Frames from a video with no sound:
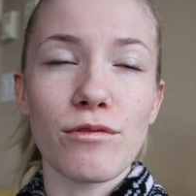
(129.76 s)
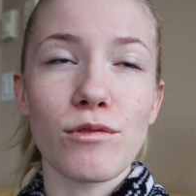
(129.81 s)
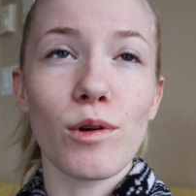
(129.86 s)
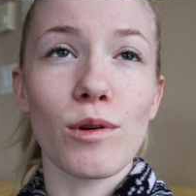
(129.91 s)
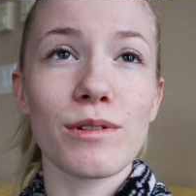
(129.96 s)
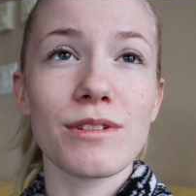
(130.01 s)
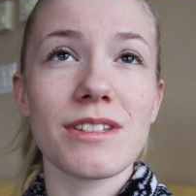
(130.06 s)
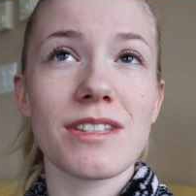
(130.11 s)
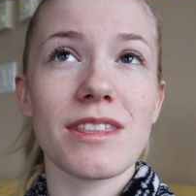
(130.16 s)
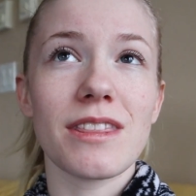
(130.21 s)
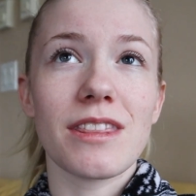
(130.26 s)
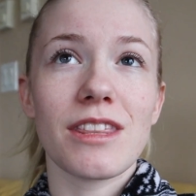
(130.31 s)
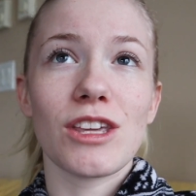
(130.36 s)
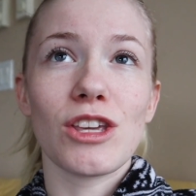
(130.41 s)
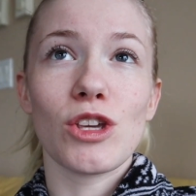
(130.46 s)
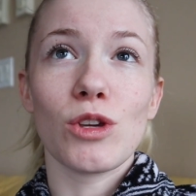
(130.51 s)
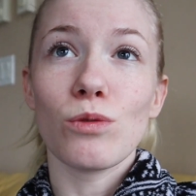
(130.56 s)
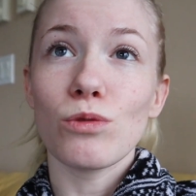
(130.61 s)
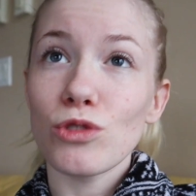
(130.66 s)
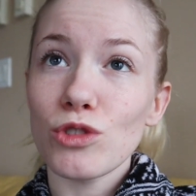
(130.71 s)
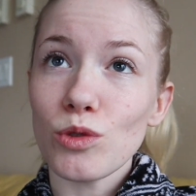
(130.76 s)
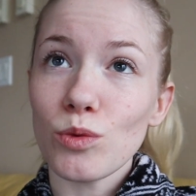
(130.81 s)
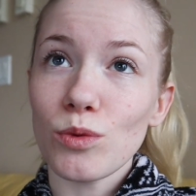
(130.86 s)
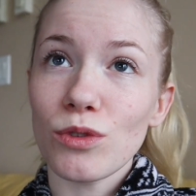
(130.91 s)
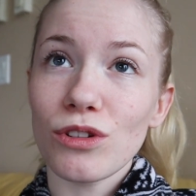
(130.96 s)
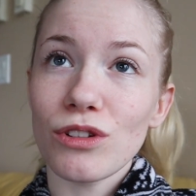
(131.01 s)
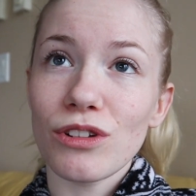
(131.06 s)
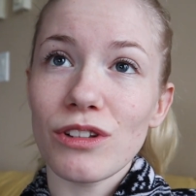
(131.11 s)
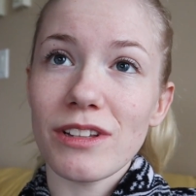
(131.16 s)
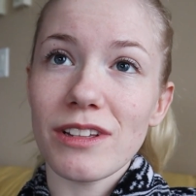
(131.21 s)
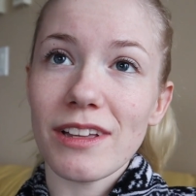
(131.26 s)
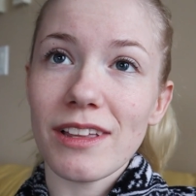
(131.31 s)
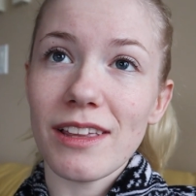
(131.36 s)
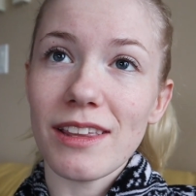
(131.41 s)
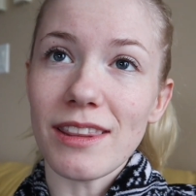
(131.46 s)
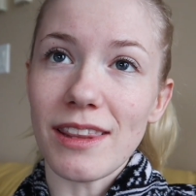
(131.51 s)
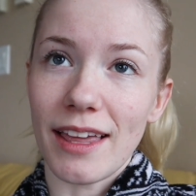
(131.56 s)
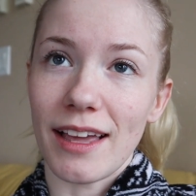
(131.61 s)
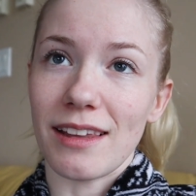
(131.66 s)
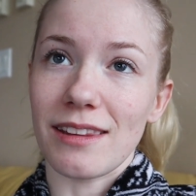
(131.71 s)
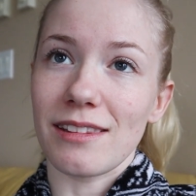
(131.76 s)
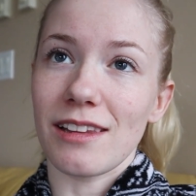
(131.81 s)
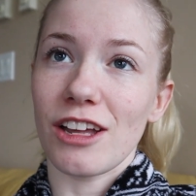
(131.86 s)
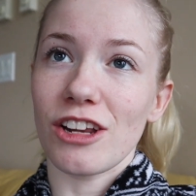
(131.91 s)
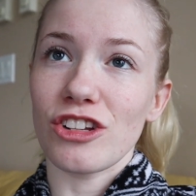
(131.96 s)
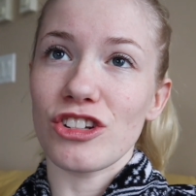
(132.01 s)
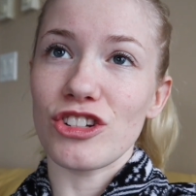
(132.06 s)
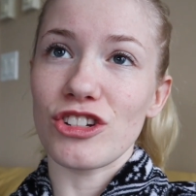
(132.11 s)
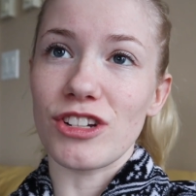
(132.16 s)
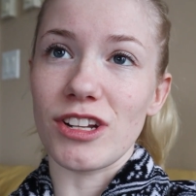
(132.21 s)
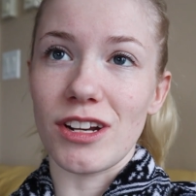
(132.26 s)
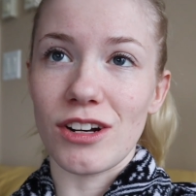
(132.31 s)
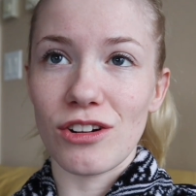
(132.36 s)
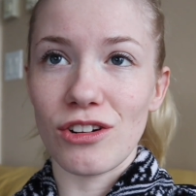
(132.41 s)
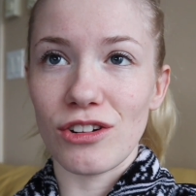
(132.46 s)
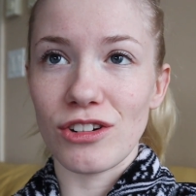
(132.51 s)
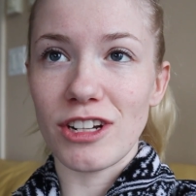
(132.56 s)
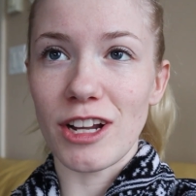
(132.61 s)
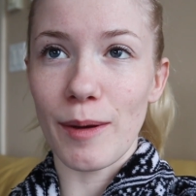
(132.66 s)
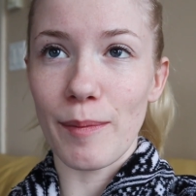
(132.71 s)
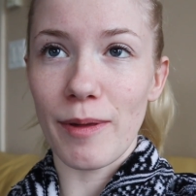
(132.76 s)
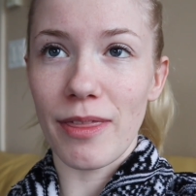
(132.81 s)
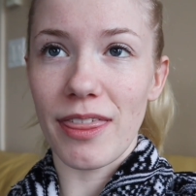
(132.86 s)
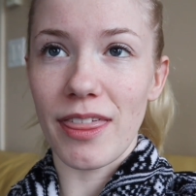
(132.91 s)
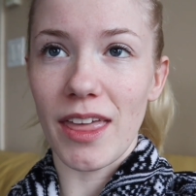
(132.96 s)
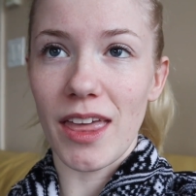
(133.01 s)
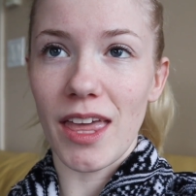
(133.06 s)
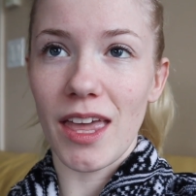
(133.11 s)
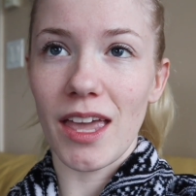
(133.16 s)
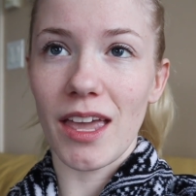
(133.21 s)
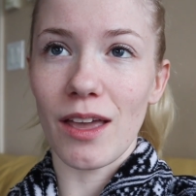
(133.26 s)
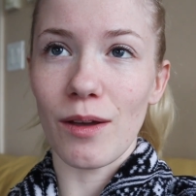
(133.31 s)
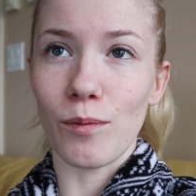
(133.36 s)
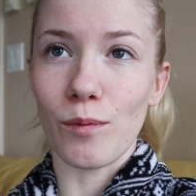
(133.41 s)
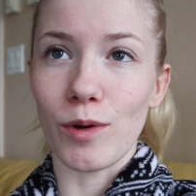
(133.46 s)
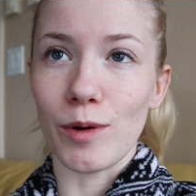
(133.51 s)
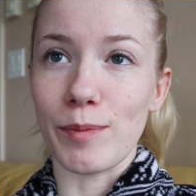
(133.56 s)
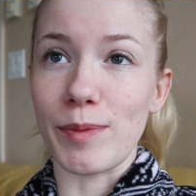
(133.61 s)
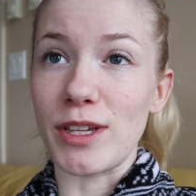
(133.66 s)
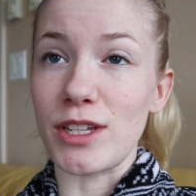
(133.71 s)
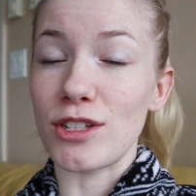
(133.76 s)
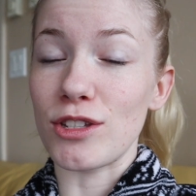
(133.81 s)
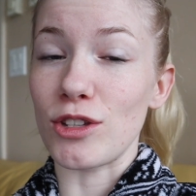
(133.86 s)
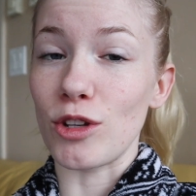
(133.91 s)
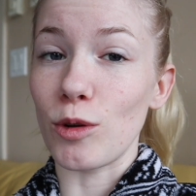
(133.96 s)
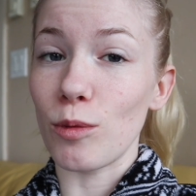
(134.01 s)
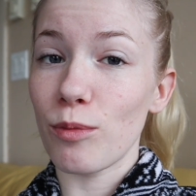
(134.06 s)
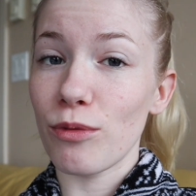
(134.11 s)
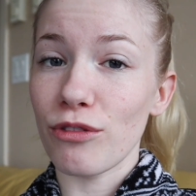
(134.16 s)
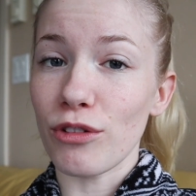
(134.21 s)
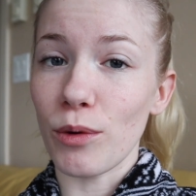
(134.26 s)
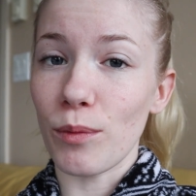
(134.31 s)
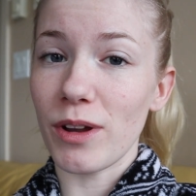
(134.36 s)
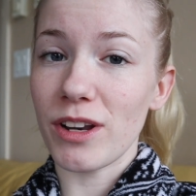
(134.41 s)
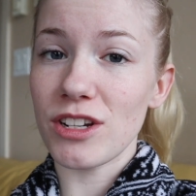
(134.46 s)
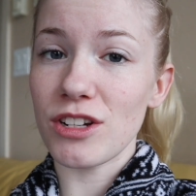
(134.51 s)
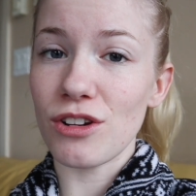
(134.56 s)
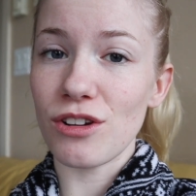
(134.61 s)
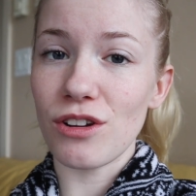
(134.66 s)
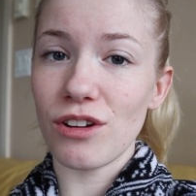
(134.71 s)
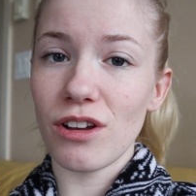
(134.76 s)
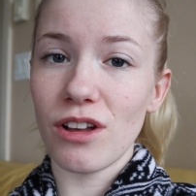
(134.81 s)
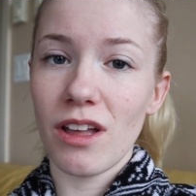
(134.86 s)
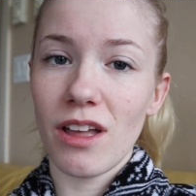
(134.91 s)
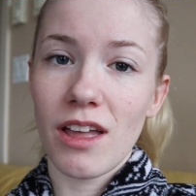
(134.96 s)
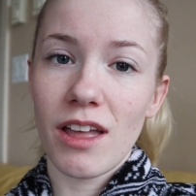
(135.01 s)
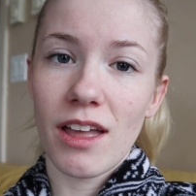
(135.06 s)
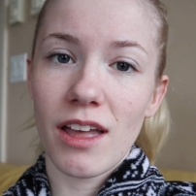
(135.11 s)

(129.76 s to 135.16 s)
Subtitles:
Of course, the usual, like, lunch, dinner type of thing would be soup for winter.